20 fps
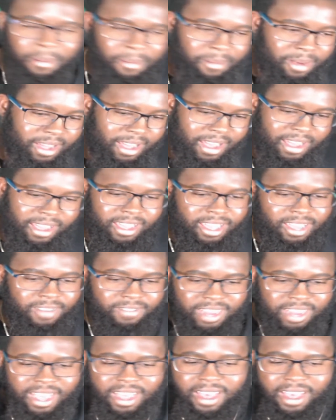But
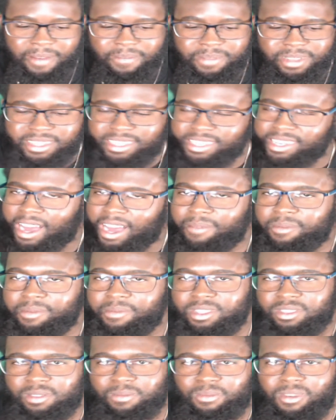if that happens, then I'm gonna
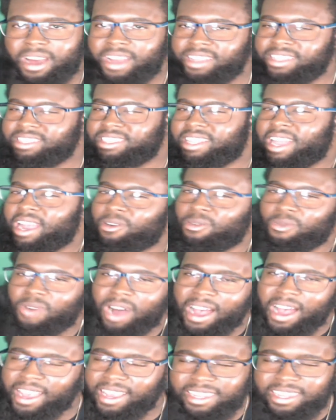be surprised. It's like,
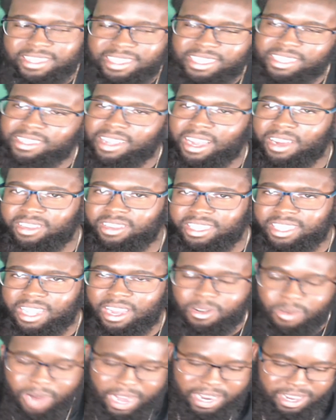why is he like, it's
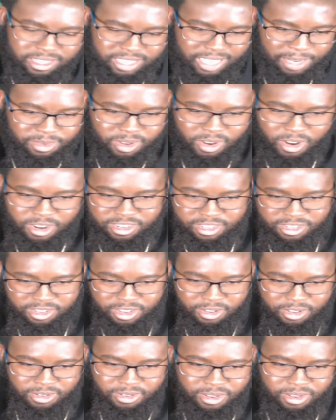like, why did James Harden
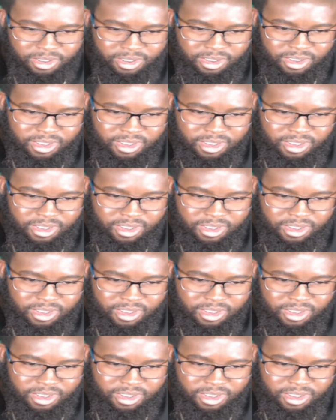go,